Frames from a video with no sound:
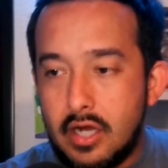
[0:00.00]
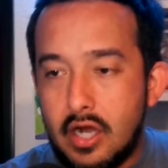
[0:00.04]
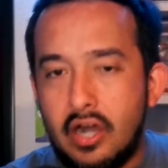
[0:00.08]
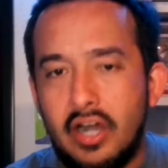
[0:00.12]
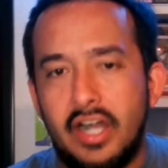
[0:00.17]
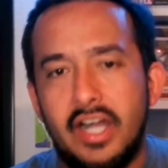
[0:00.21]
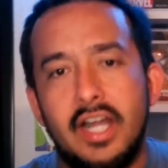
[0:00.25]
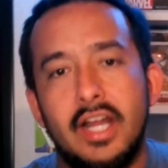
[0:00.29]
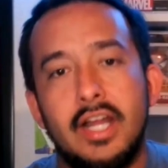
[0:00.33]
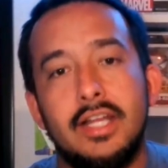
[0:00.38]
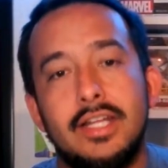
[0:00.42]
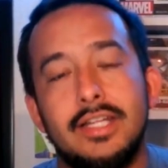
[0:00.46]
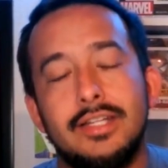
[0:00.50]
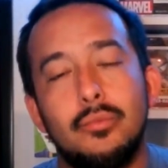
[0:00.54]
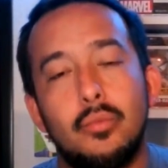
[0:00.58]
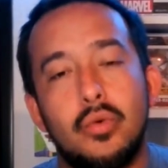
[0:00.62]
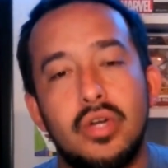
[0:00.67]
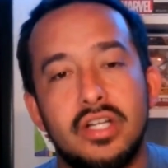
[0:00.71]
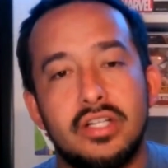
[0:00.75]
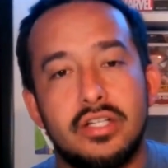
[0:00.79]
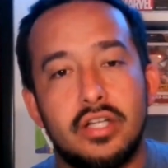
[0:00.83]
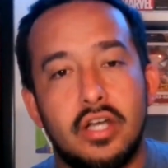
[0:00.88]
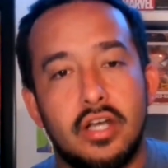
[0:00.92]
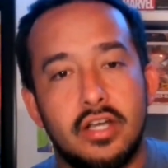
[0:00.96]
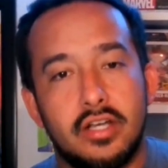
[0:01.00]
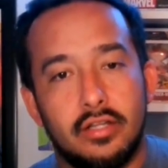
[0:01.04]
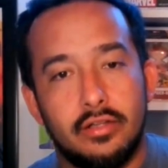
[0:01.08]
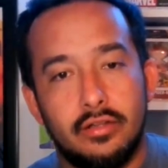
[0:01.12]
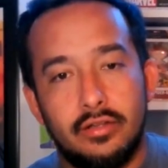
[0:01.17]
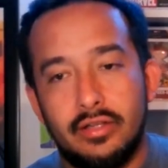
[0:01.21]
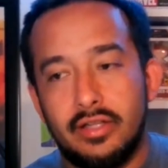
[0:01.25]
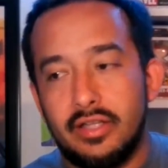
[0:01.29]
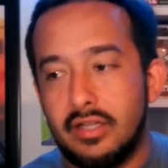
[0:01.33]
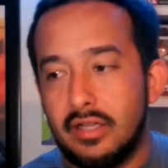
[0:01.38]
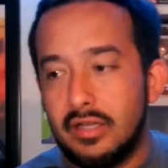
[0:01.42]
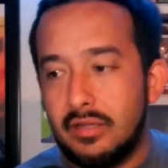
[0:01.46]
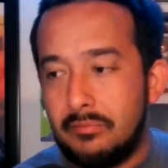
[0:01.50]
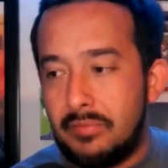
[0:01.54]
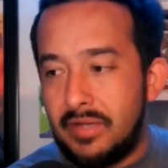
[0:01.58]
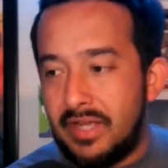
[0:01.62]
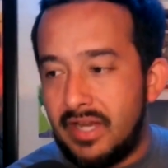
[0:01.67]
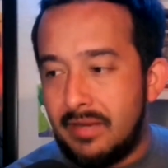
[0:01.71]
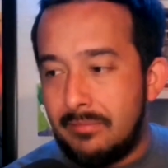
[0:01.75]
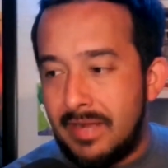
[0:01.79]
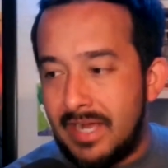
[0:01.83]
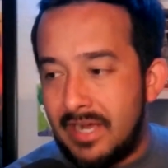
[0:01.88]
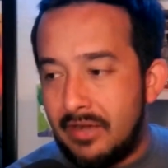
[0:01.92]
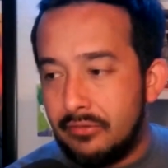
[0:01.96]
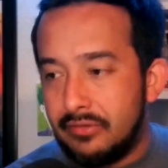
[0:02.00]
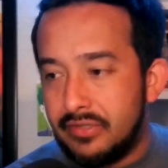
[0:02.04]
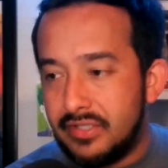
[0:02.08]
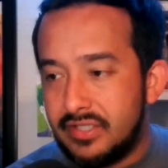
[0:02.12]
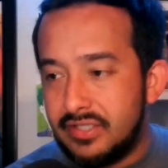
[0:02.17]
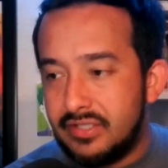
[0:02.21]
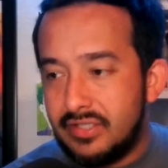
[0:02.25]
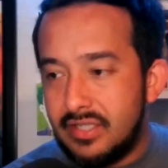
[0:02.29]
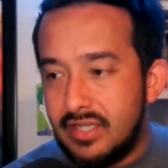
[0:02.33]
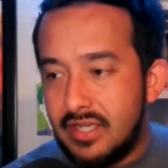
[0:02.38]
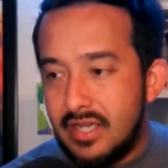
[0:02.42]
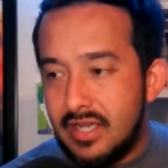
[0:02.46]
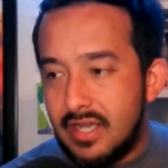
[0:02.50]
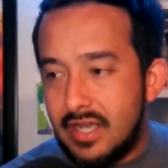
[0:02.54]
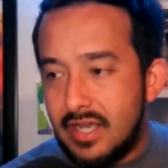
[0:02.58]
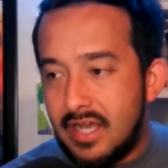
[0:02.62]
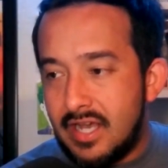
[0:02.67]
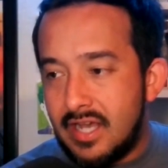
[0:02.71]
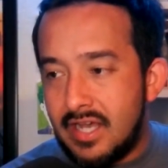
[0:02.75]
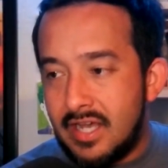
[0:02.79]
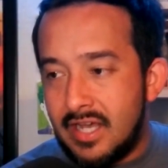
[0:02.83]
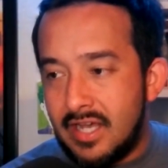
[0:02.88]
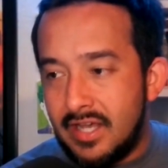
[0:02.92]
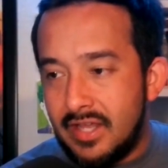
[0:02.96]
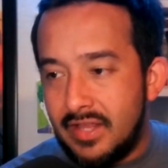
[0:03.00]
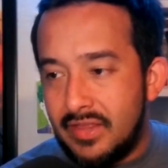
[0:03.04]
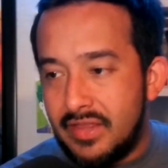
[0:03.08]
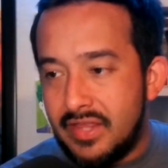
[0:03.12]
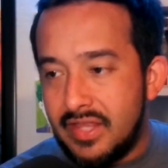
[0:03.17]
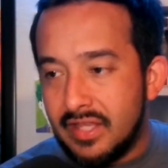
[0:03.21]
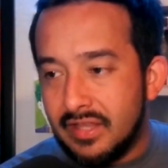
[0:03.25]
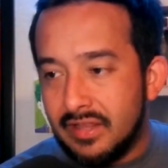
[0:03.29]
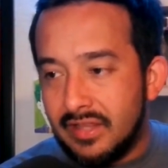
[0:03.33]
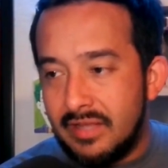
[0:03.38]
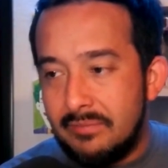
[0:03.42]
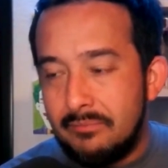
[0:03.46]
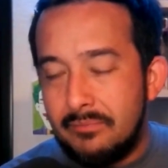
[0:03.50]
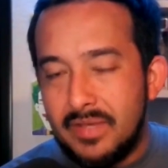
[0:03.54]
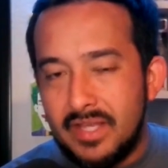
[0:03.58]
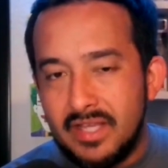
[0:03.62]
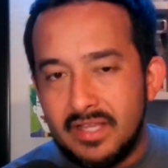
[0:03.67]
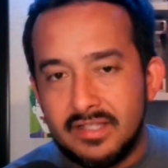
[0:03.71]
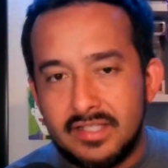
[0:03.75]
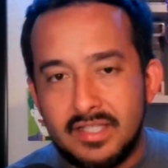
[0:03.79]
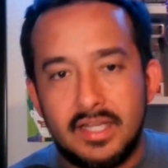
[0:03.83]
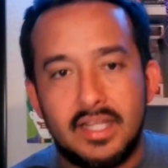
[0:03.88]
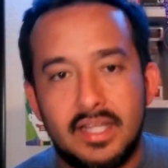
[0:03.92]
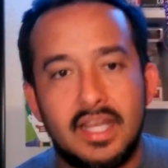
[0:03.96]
All right, and I did want to talk a little bit about the Olympians.